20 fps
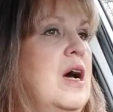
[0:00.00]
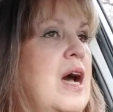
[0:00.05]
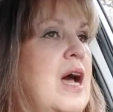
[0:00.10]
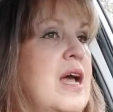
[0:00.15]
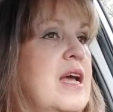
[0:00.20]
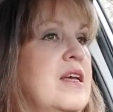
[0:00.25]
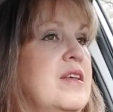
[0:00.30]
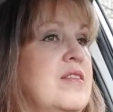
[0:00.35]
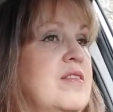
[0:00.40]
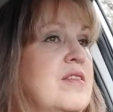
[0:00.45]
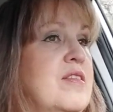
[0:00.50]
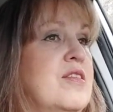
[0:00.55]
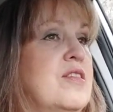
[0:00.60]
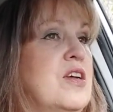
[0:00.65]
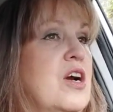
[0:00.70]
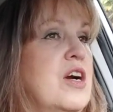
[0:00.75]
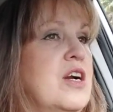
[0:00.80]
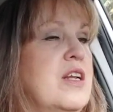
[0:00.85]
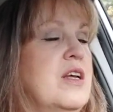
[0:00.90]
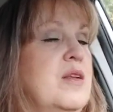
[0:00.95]
I
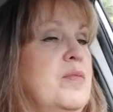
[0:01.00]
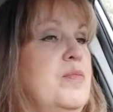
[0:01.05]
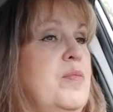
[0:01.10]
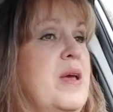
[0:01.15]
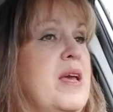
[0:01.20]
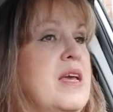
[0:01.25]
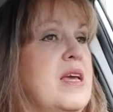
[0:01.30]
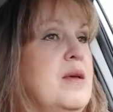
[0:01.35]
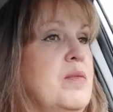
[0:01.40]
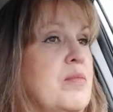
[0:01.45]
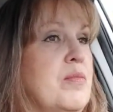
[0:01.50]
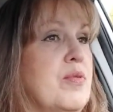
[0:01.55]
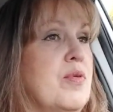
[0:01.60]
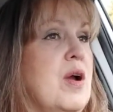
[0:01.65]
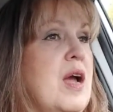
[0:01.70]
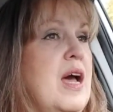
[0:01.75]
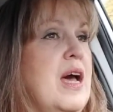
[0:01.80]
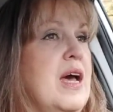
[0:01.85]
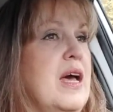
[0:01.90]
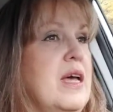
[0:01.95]
started baking
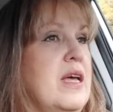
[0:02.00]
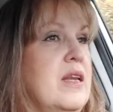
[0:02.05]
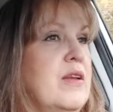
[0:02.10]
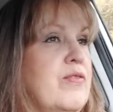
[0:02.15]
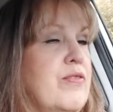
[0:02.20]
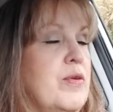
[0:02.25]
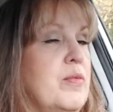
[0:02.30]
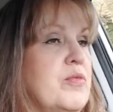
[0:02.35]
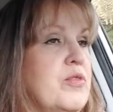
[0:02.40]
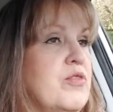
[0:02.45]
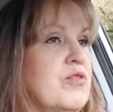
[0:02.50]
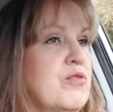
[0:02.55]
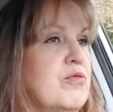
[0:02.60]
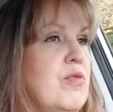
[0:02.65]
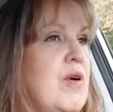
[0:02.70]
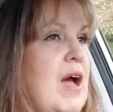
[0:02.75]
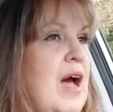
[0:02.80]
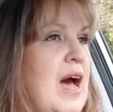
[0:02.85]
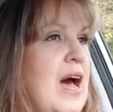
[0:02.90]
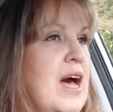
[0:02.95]
bread from
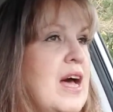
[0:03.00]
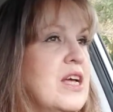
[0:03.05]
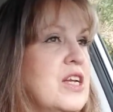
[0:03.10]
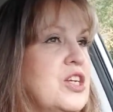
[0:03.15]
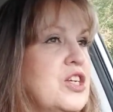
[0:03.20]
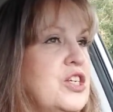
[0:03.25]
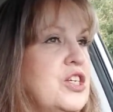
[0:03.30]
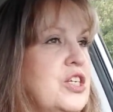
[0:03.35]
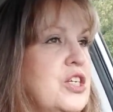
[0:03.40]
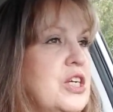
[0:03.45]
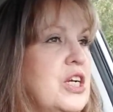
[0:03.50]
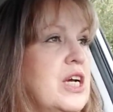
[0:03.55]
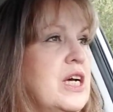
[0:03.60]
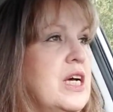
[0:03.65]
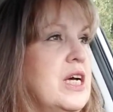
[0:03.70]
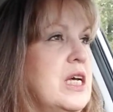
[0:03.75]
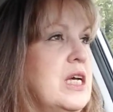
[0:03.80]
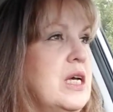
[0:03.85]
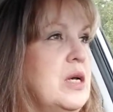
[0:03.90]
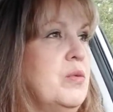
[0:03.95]
scratch
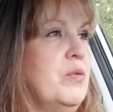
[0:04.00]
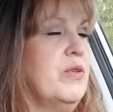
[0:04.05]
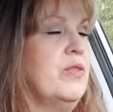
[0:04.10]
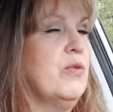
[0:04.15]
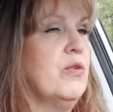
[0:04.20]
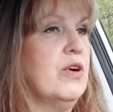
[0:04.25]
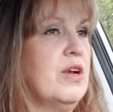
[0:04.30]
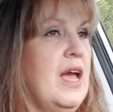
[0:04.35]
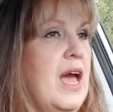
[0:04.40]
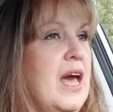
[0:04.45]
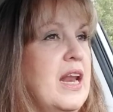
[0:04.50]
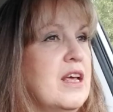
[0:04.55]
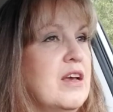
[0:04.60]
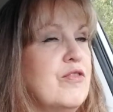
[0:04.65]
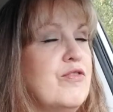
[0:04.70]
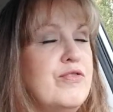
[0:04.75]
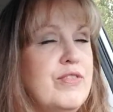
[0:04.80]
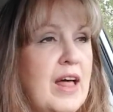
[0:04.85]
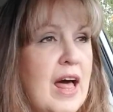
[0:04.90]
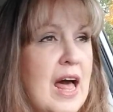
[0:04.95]
uh, with organic
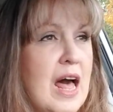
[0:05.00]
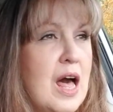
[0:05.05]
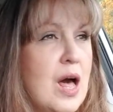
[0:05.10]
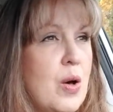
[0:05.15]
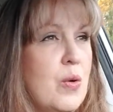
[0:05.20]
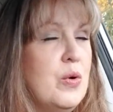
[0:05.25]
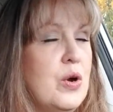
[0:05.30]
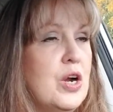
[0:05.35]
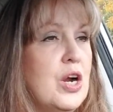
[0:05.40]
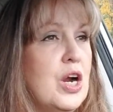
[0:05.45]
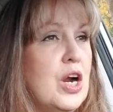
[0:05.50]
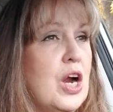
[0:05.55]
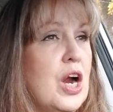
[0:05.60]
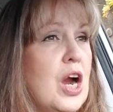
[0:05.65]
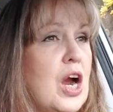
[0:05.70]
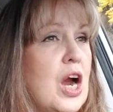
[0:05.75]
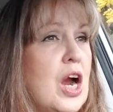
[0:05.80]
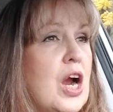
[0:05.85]
flour